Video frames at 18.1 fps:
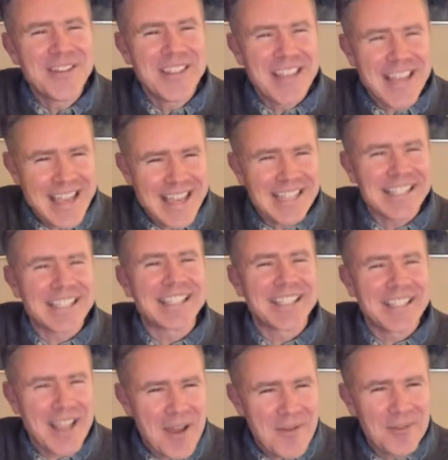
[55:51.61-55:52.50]
that
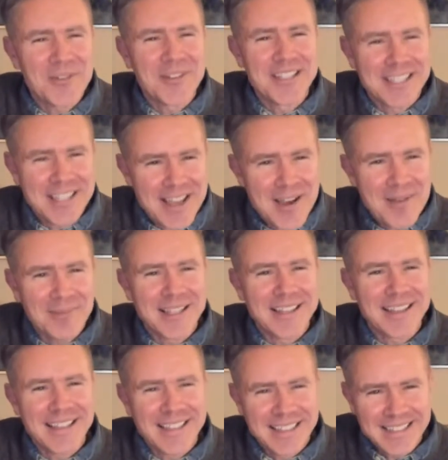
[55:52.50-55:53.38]
summer in
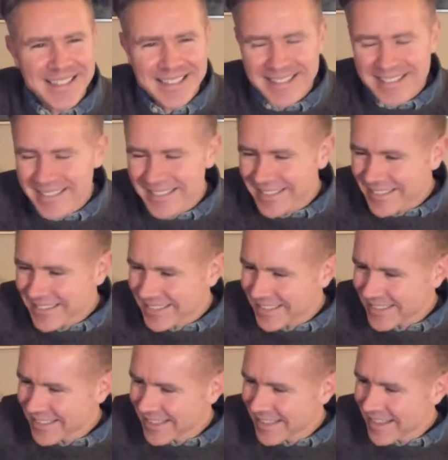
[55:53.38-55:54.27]
Dublin.
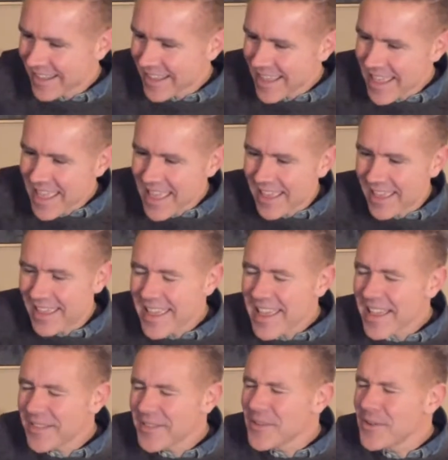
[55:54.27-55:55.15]

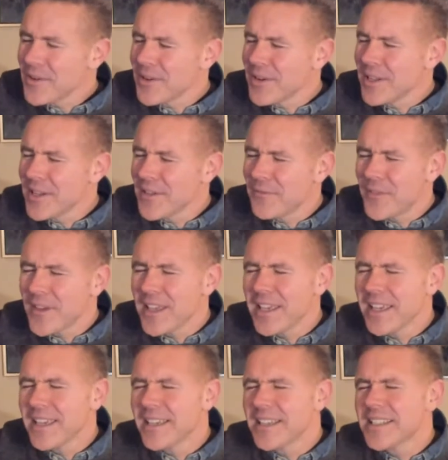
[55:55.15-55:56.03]
And the
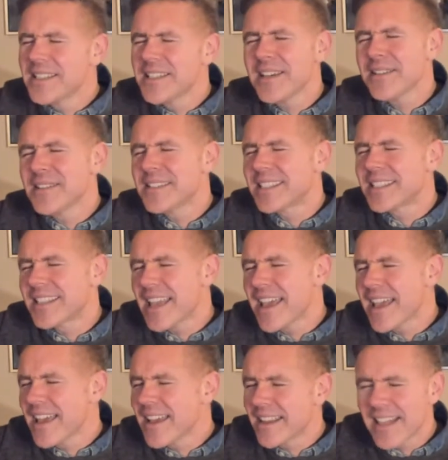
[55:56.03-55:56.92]
Liffey is it
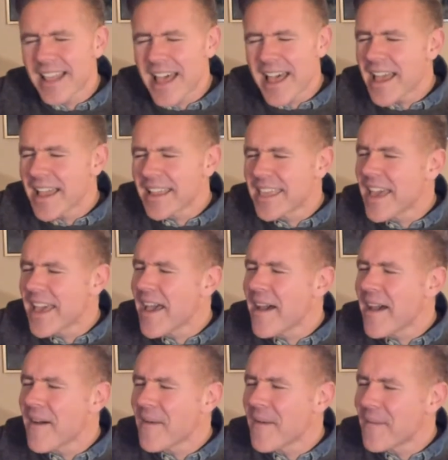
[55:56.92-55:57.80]
stank like
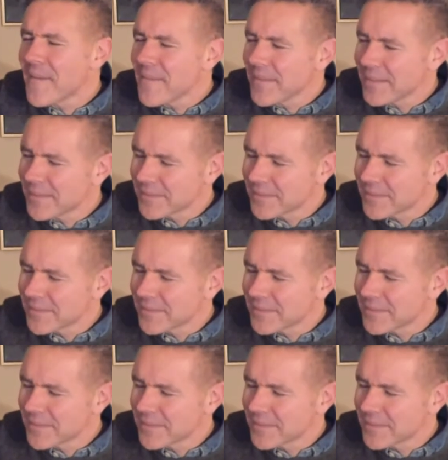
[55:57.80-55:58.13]
hell.